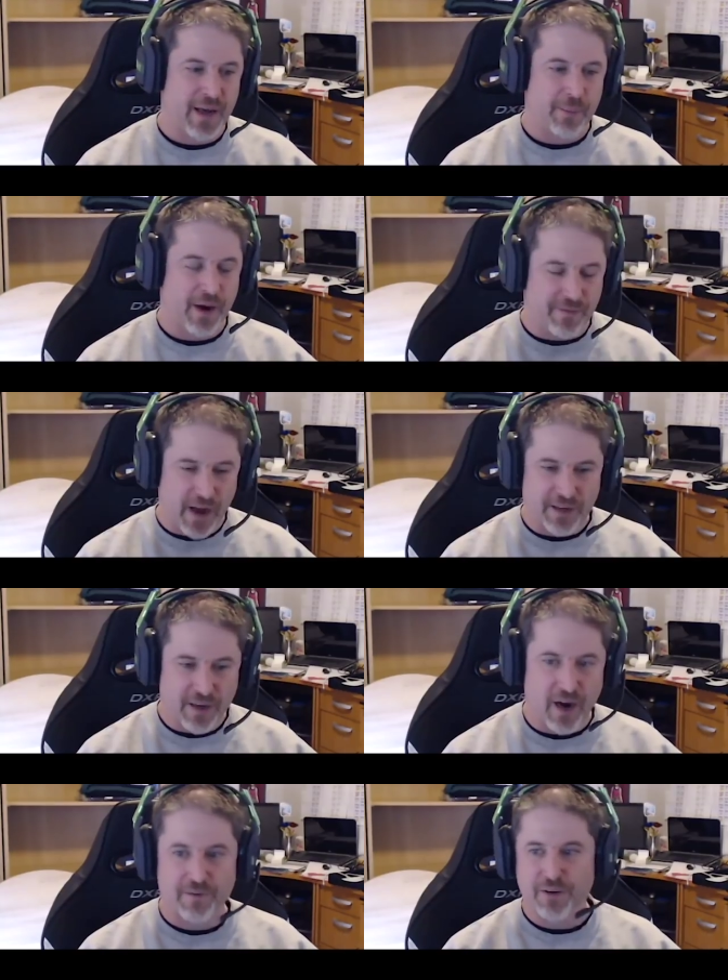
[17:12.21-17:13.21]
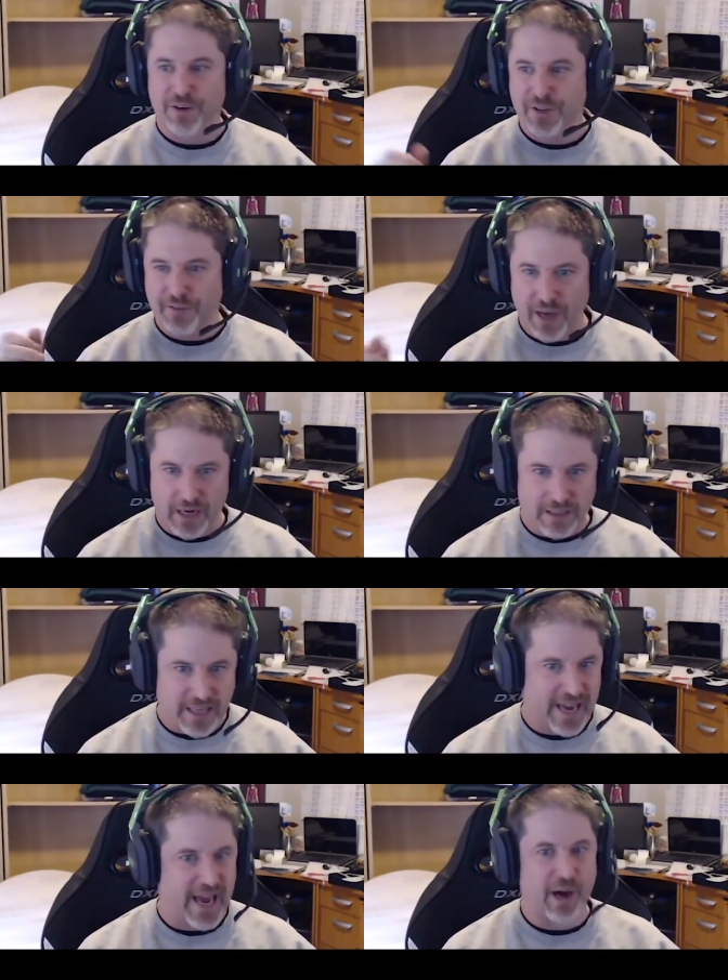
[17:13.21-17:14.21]
But I've got covers, I've got a
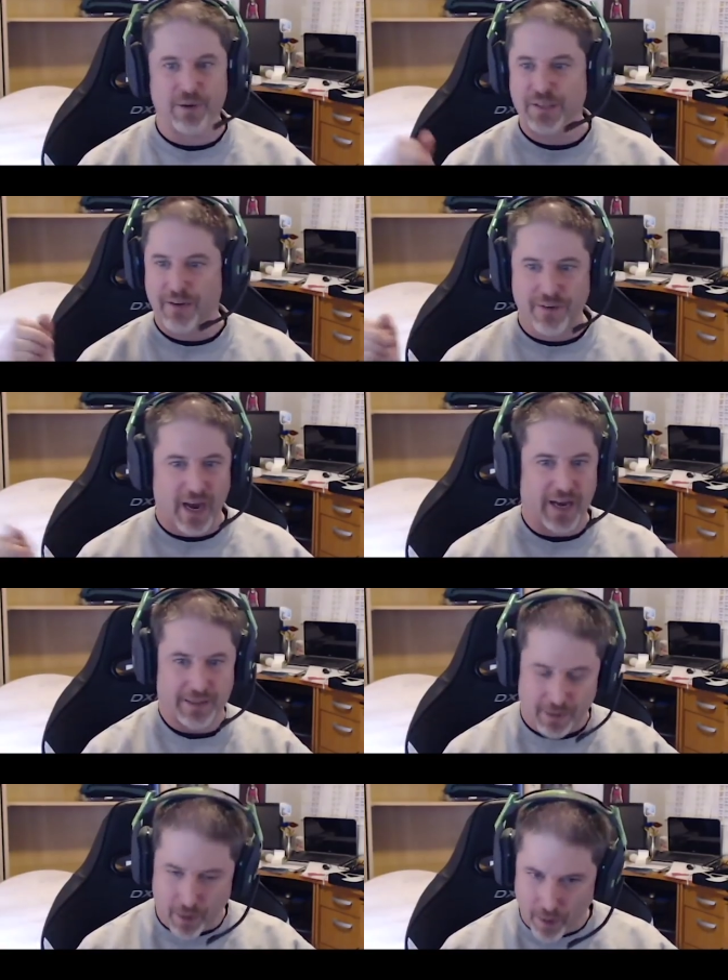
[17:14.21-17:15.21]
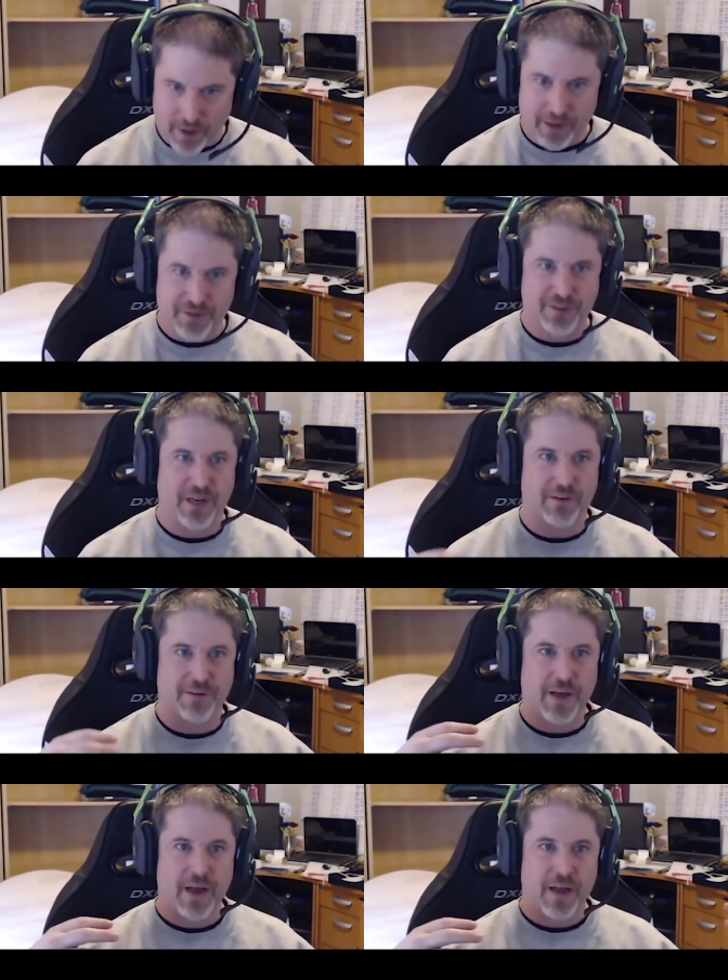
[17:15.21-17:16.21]
layout, I've got all kinds of stuff
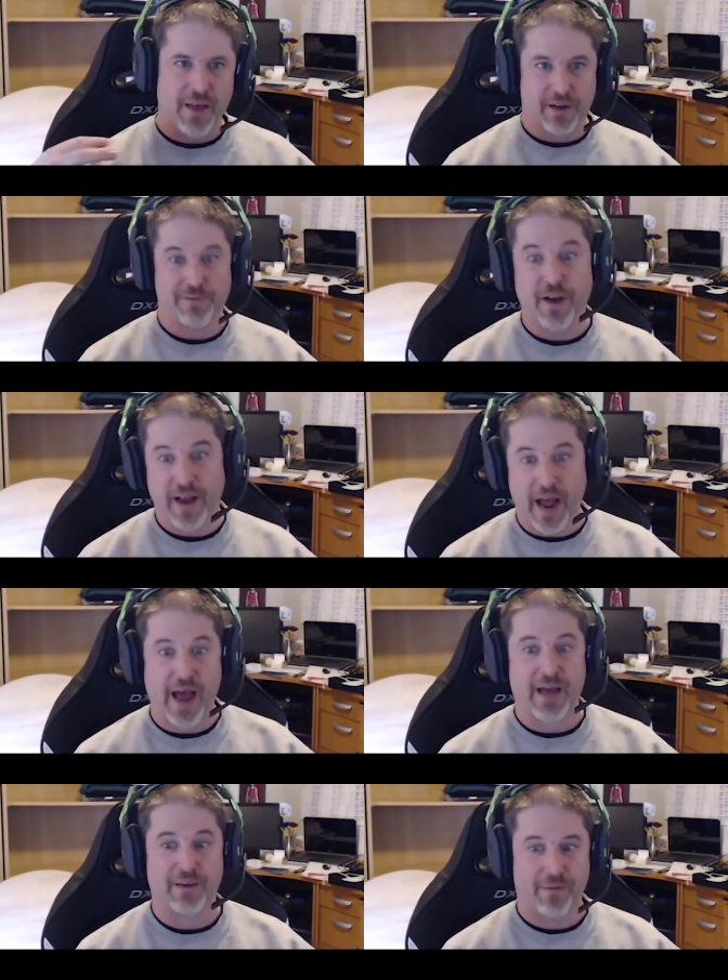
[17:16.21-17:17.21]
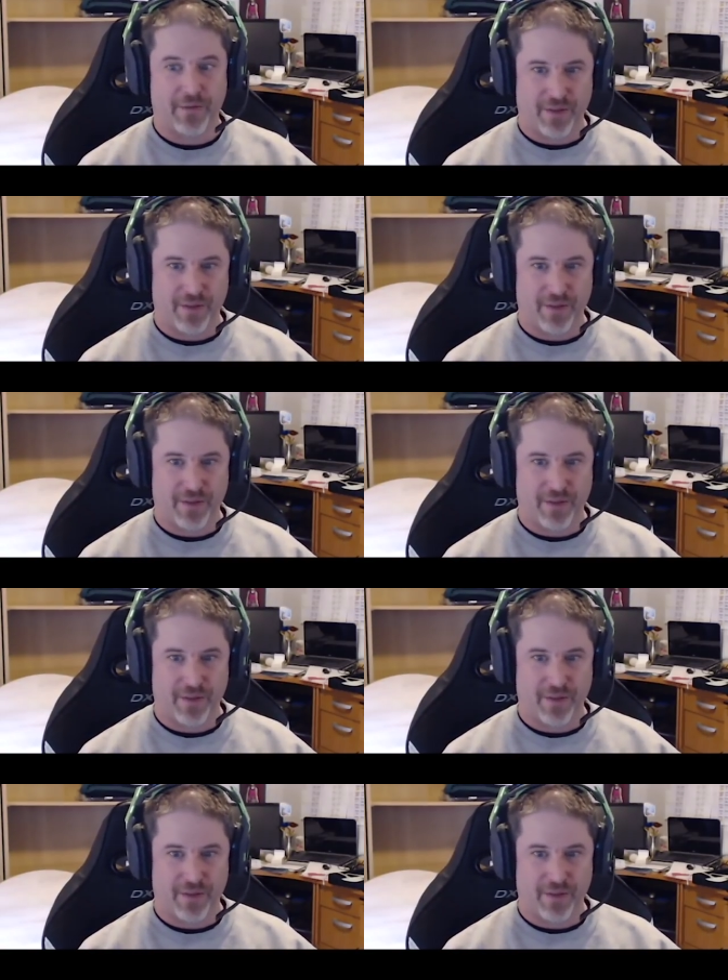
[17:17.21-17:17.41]
that if I had